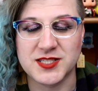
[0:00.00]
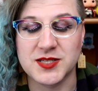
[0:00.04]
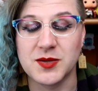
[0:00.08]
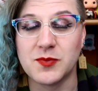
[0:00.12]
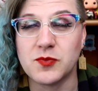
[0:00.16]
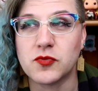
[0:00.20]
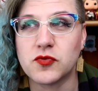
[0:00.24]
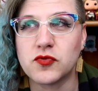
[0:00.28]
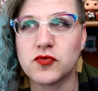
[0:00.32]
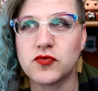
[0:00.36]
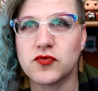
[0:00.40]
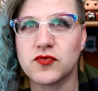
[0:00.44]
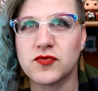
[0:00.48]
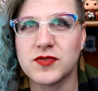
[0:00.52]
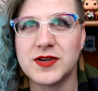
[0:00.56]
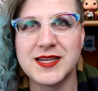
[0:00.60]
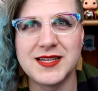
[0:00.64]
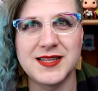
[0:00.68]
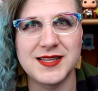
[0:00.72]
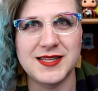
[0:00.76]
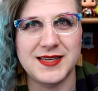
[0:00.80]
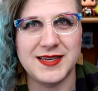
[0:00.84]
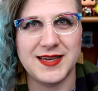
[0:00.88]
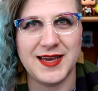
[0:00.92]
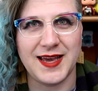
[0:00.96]
Some
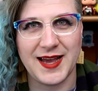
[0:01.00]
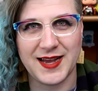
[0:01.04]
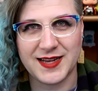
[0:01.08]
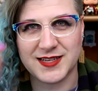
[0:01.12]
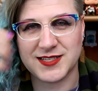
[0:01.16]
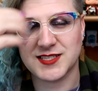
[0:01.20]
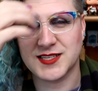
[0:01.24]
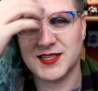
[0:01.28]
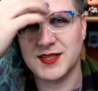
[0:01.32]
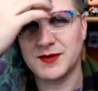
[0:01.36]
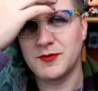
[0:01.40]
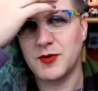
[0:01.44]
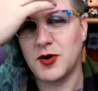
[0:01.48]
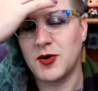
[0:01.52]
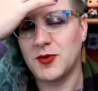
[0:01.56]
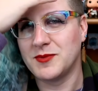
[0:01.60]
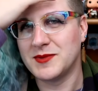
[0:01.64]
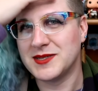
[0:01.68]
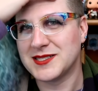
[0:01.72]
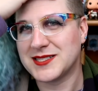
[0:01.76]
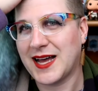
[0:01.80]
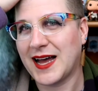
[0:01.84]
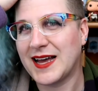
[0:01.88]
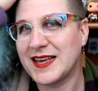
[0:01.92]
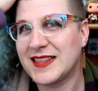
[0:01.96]
really excellent
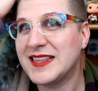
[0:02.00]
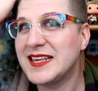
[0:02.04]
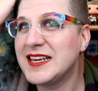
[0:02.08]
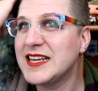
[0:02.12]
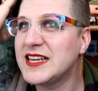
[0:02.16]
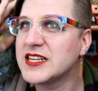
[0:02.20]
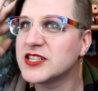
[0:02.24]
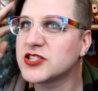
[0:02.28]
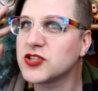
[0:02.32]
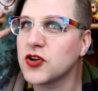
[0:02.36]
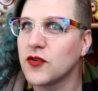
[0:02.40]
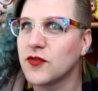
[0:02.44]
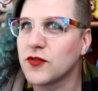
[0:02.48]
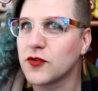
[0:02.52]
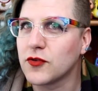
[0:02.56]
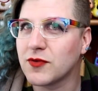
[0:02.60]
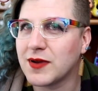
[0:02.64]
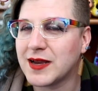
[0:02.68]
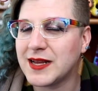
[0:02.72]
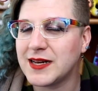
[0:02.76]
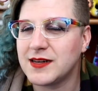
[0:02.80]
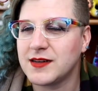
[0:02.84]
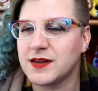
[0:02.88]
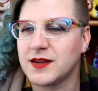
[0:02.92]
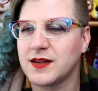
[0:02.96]
moments. I think it's
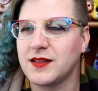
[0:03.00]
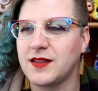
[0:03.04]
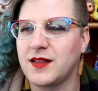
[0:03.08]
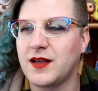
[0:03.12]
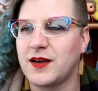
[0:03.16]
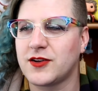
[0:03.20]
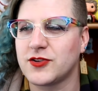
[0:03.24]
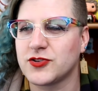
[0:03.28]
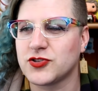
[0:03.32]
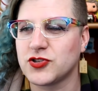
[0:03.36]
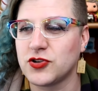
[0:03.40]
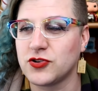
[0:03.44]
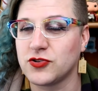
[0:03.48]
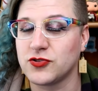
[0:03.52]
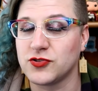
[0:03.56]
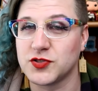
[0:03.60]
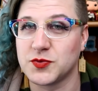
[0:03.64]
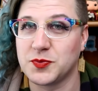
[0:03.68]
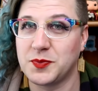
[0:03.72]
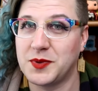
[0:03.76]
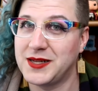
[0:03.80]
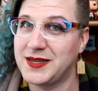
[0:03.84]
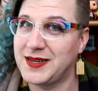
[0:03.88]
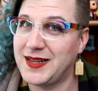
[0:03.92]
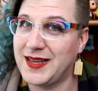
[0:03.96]
overrated in a lot of circles,
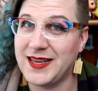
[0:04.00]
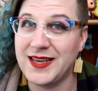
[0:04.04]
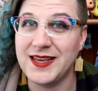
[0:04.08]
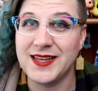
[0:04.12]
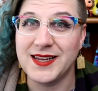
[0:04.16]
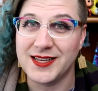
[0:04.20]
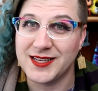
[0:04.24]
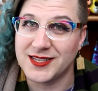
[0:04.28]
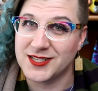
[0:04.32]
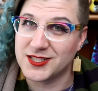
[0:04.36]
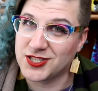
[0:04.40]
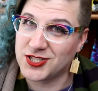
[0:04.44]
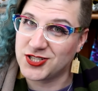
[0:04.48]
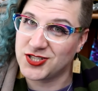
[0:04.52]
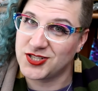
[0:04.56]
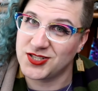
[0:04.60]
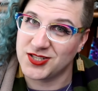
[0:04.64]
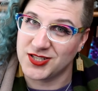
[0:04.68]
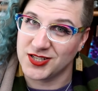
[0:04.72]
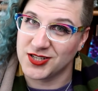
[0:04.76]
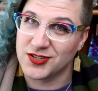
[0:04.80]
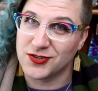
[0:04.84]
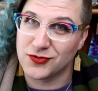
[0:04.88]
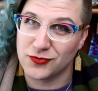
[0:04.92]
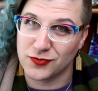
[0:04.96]
but it is
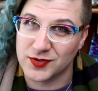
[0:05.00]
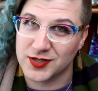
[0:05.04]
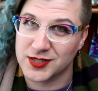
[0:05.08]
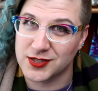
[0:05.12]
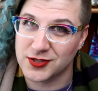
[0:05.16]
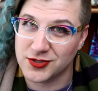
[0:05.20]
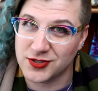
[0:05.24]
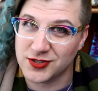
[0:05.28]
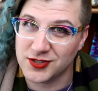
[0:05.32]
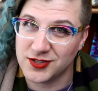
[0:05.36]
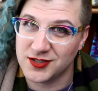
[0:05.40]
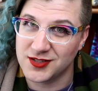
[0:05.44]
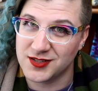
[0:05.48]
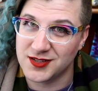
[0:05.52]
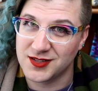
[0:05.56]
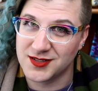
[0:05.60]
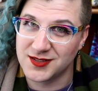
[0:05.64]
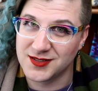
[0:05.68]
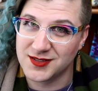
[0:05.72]
still real good.